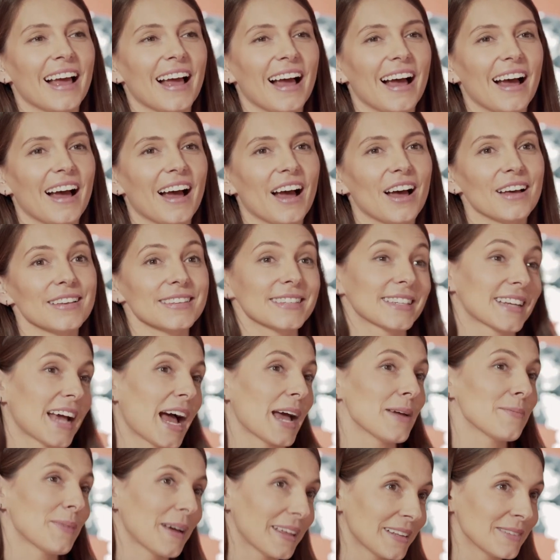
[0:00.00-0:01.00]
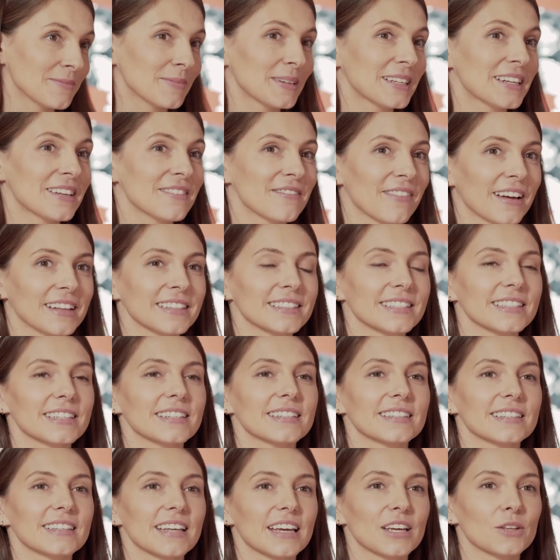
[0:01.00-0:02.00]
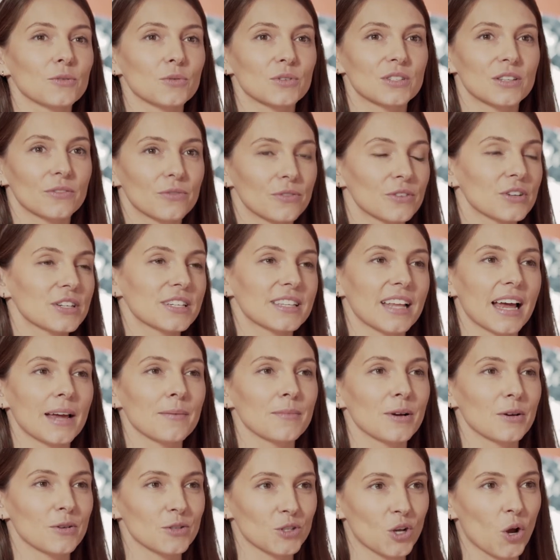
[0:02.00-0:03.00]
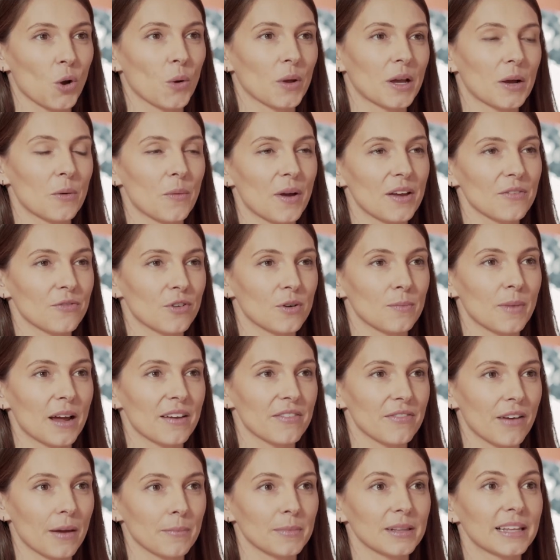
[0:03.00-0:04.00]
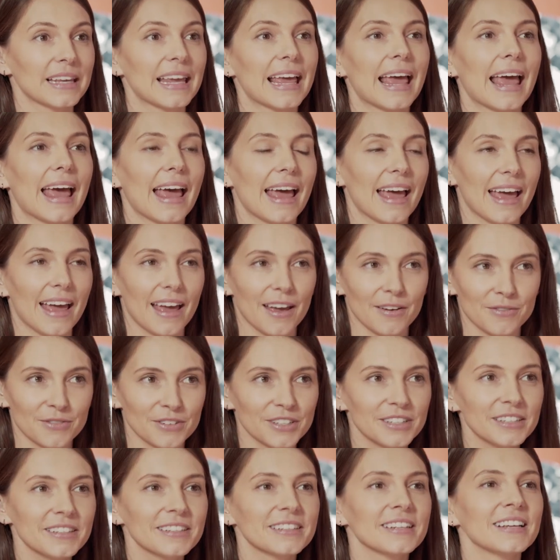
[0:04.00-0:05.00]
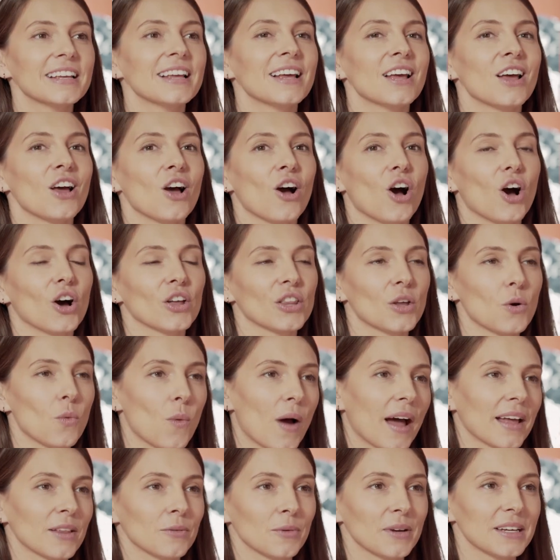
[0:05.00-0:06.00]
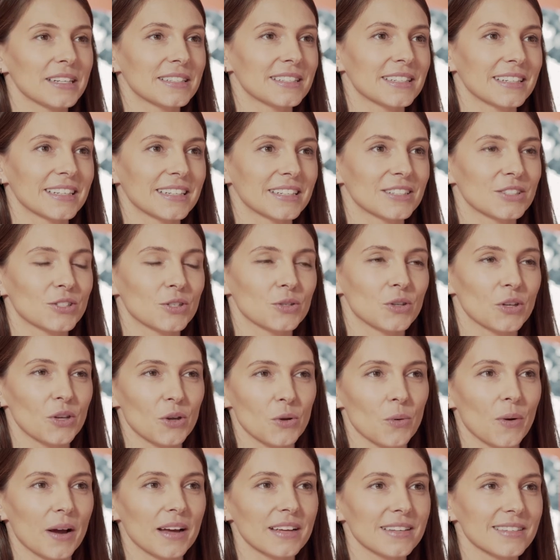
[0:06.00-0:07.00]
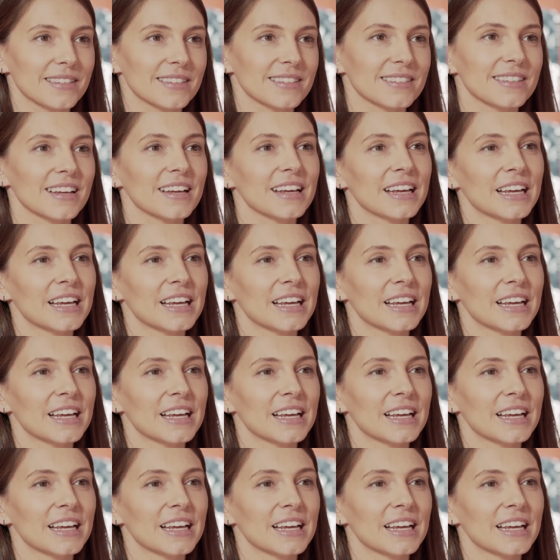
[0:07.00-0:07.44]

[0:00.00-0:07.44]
uh, Skype hadn't been invented. It was the first time I was going away from my family ever on a one-way ticket to the U S.